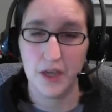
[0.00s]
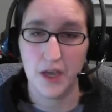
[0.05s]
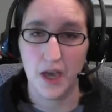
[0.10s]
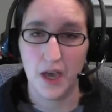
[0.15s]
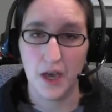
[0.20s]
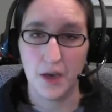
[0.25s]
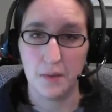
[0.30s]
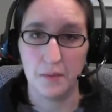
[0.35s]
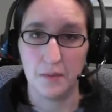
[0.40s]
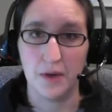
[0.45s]

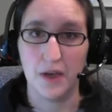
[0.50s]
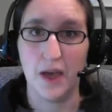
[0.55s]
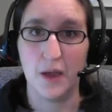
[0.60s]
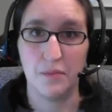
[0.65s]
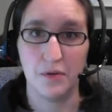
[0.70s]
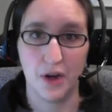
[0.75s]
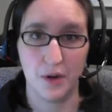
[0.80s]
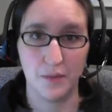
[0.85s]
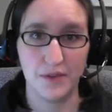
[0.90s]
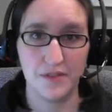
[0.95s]
but I
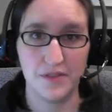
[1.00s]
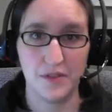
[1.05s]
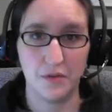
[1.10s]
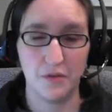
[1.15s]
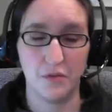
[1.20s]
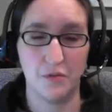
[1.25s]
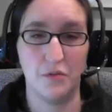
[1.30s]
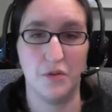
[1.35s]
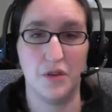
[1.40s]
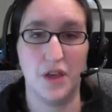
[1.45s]
promise
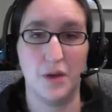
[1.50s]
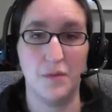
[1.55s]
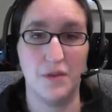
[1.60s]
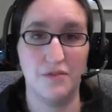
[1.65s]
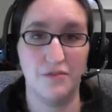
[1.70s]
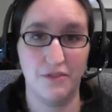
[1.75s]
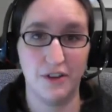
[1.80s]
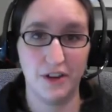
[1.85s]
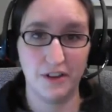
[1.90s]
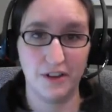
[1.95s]
you it will come in
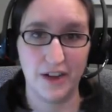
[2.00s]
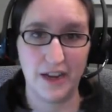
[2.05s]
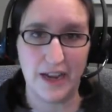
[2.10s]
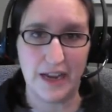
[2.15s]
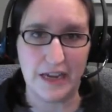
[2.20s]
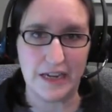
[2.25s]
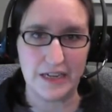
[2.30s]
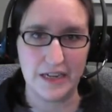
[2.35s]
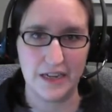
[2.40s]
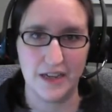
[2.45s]
very
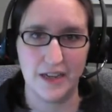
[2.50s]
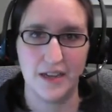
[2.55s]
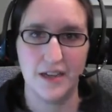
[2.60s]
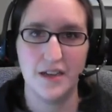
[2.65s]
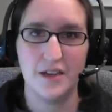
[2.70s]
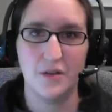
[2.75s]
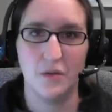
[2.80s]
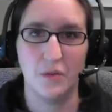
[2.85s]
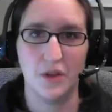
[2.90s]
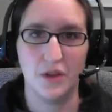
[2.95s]
handy
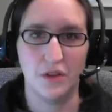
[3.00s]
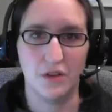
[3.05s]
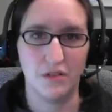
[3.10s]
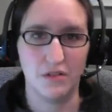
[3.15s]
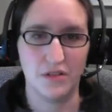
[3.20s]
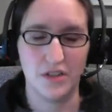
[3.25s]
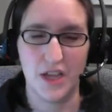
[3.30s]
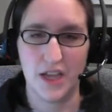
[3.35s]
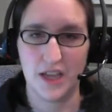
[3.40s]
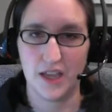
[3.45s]
when
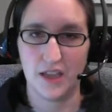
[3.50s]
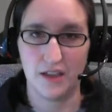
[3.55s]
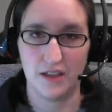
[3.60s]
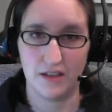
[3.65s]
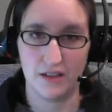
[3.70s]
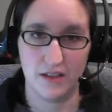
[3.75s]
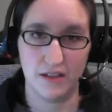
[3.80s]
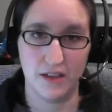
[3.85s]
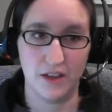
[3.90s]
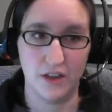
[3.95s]
you're
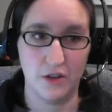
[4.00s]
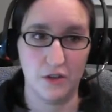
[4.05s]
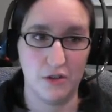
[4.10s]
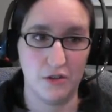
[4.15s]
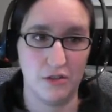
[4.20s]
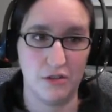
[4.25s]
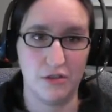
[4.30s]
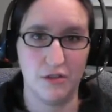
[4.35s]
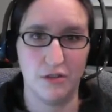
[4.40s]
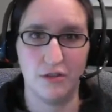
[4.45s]
taking, you know,
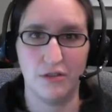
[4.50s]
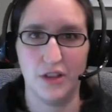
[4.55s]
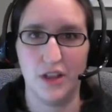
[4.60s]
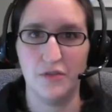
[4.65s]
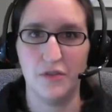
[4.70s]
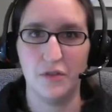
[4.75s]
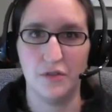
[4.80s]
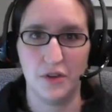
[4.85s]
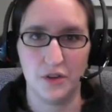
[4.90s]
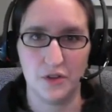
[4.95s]
your third
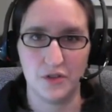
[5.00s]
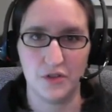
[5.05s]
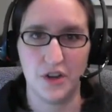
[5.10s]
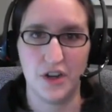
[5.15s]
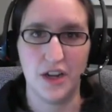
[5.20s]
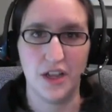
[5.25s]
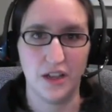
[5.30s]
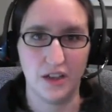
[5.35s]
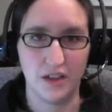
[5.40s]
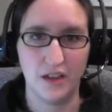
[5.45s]
level of ear
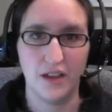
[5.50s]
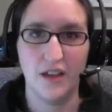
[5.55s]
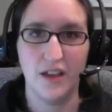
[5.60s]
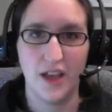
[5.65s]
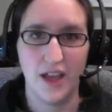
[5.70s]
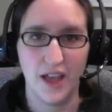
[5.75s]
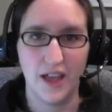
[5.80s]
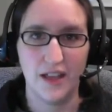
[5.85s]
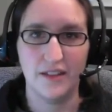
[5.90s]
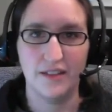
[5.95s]
training,
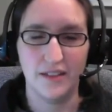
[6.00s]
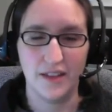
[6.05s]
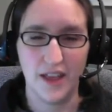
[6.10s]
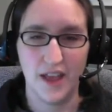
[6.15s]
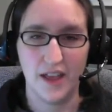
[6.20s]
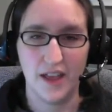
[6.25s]
and